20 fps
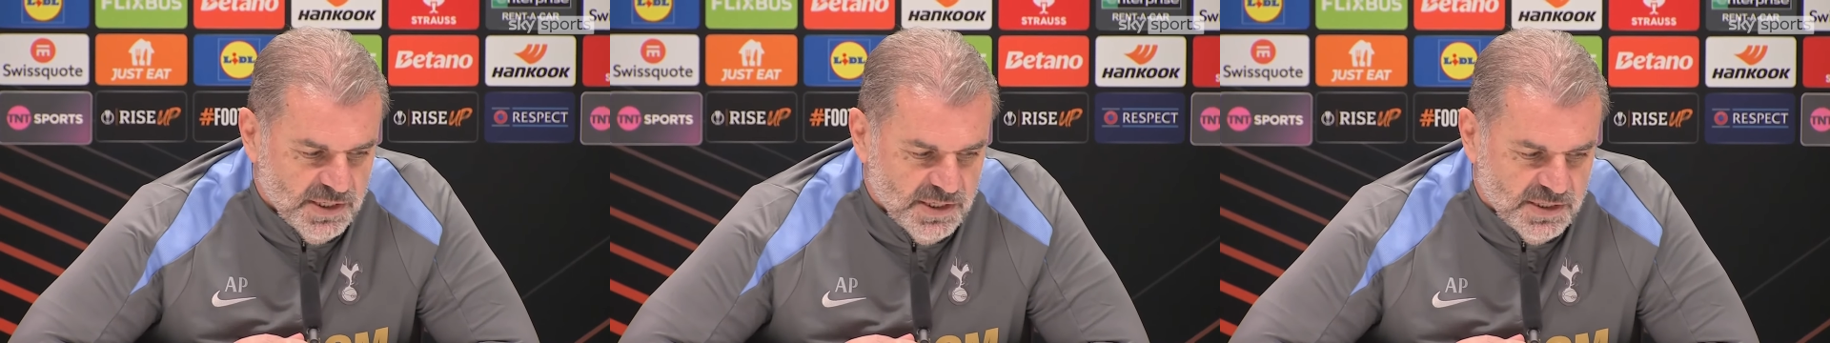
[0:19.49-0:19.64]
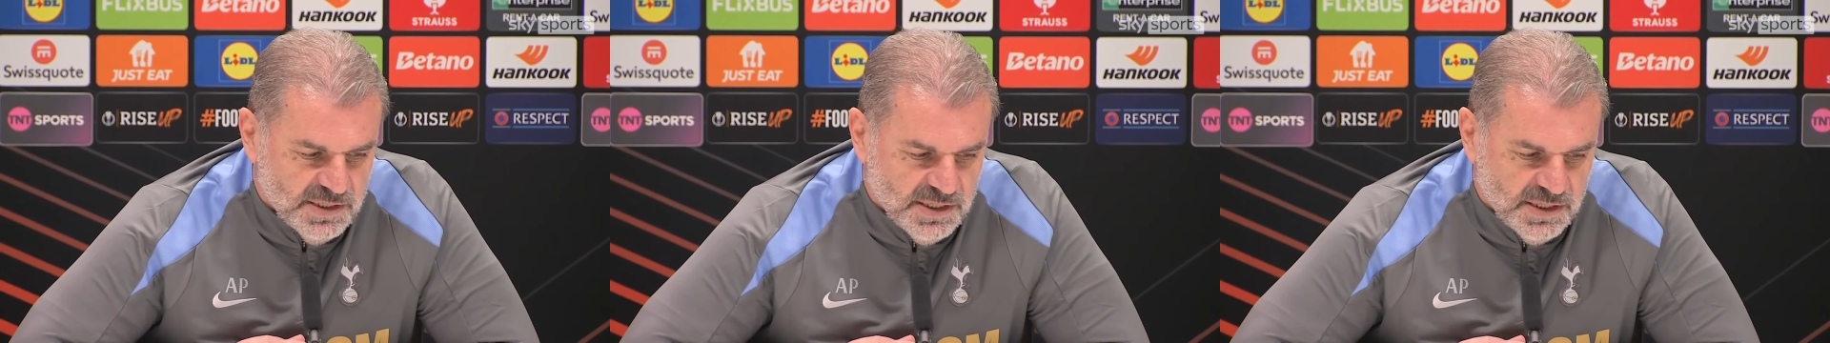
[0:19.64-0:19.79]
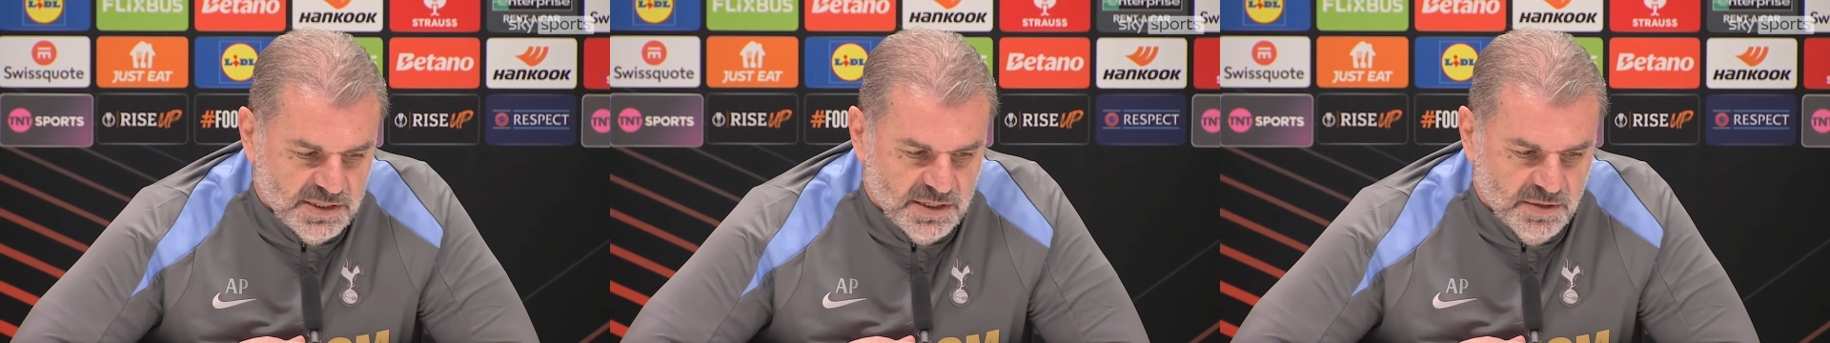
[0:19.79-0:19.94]

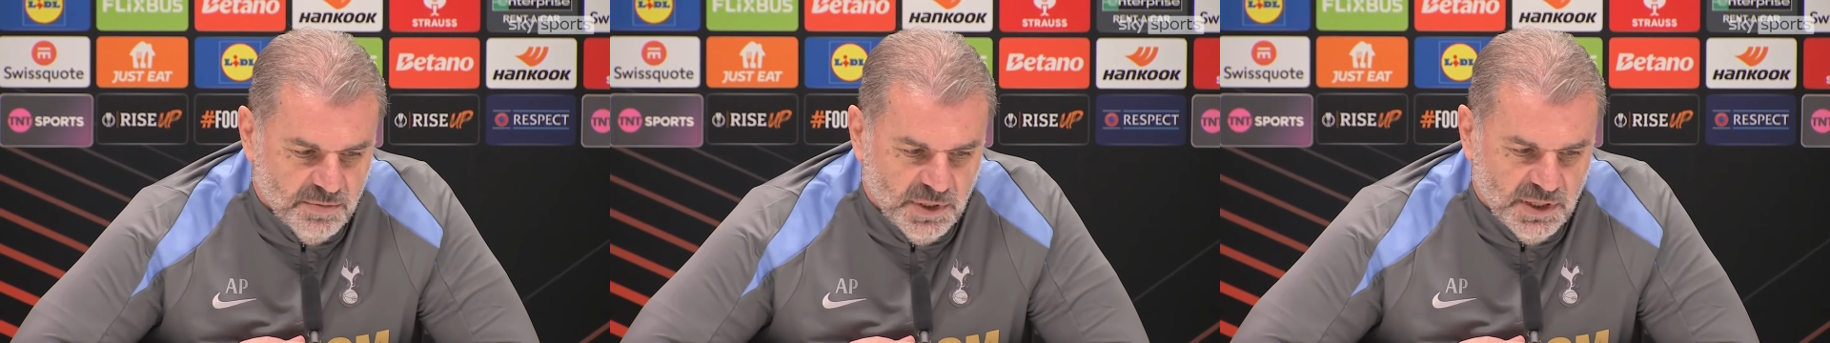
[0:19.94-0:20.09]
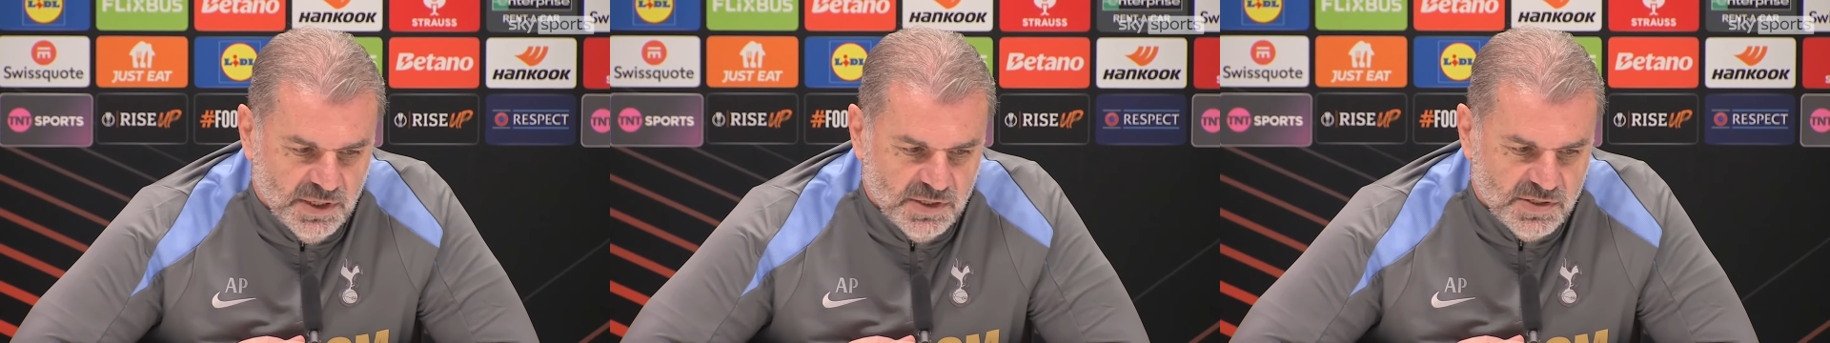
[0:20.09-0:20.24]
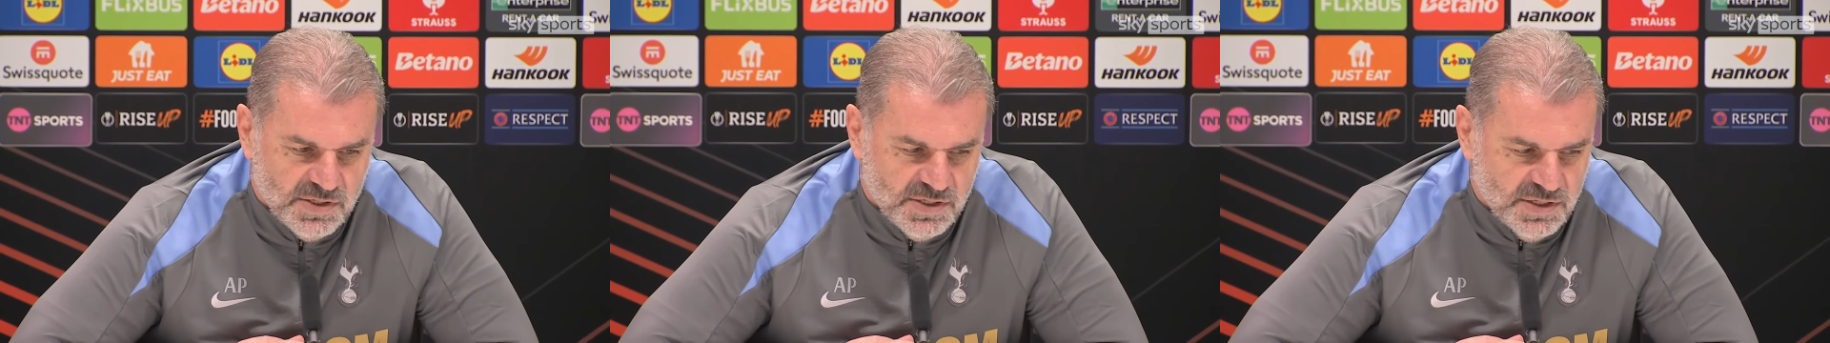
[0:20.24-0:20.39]
60
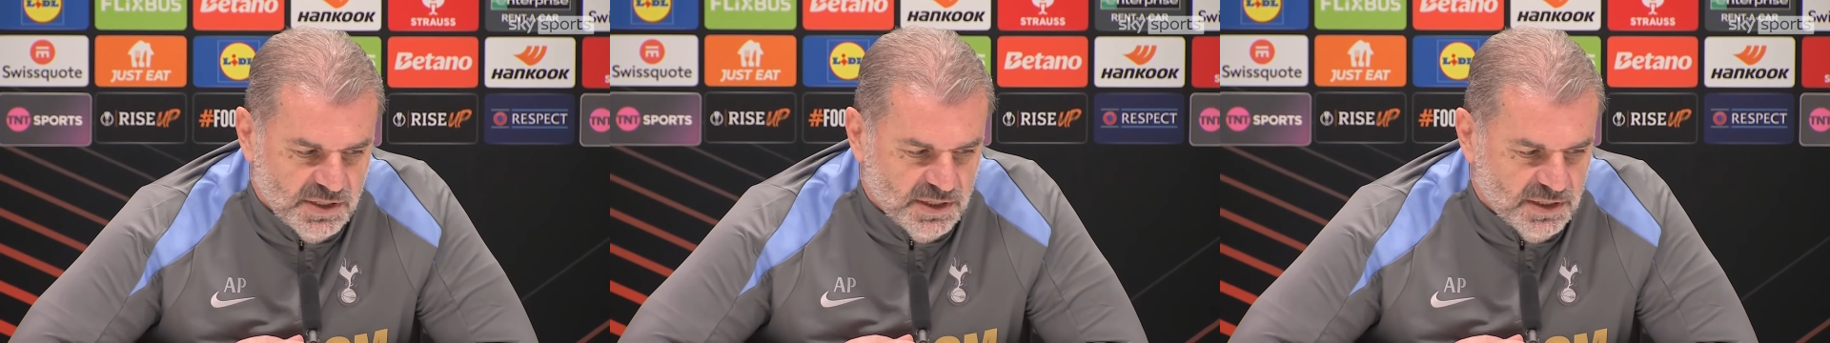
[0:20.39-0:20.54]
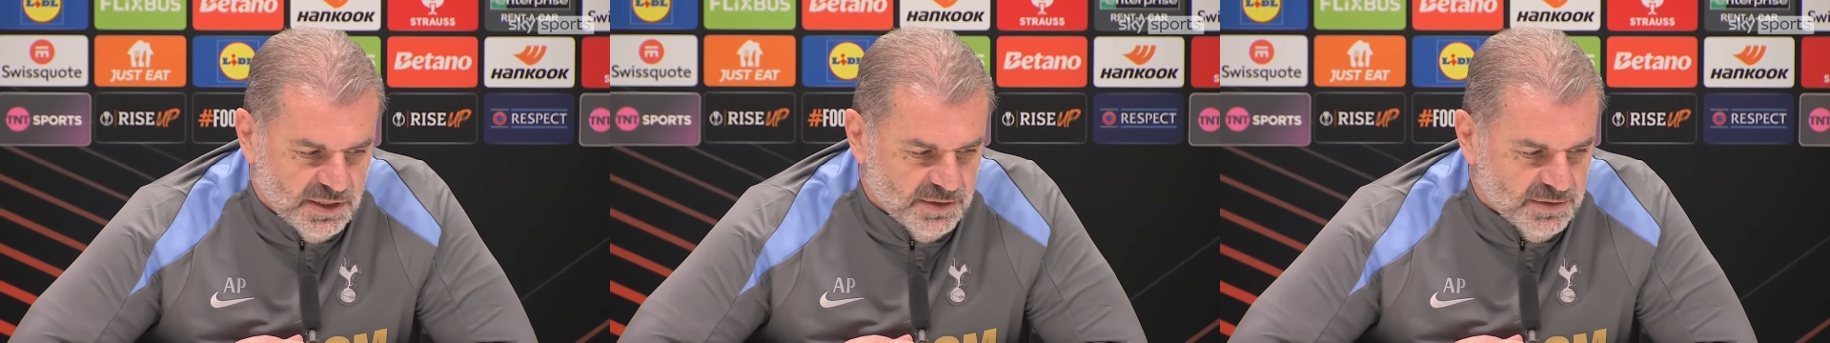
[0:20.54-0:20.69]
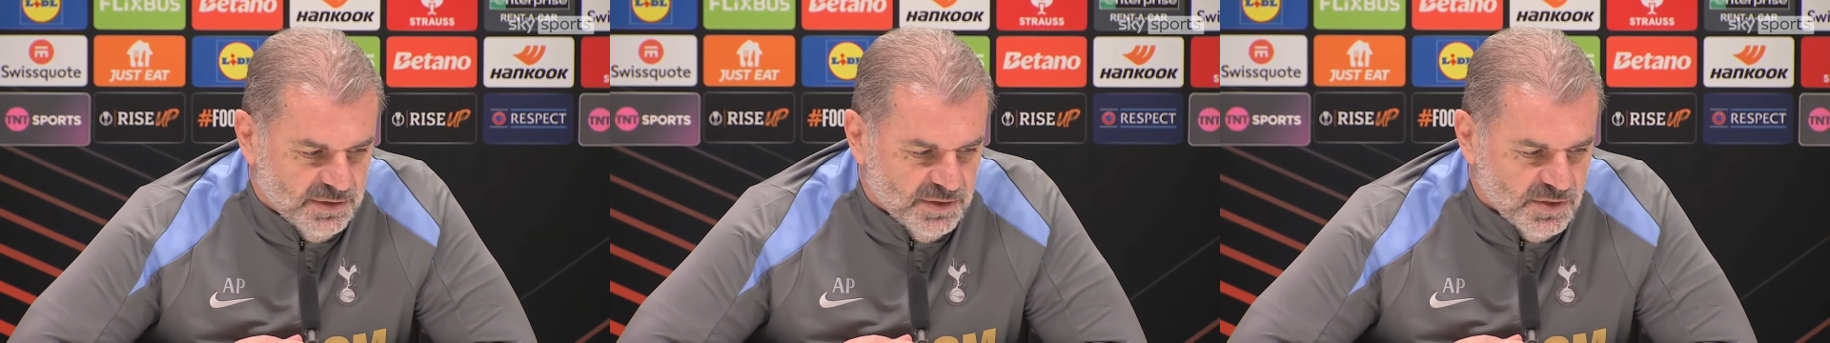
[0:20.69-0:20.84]
minutes,
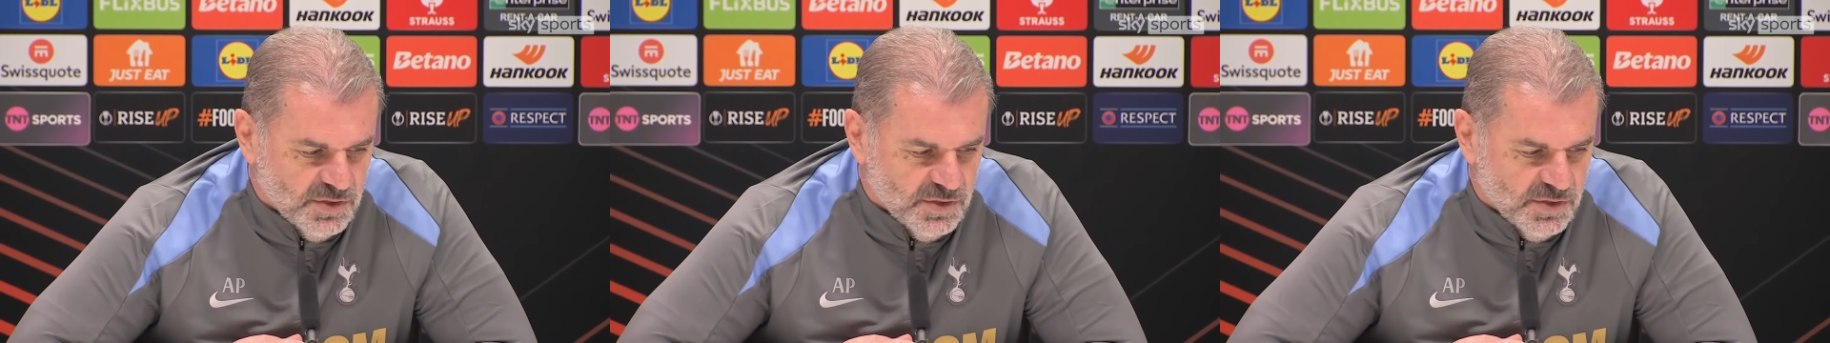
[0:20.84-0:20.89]
uh,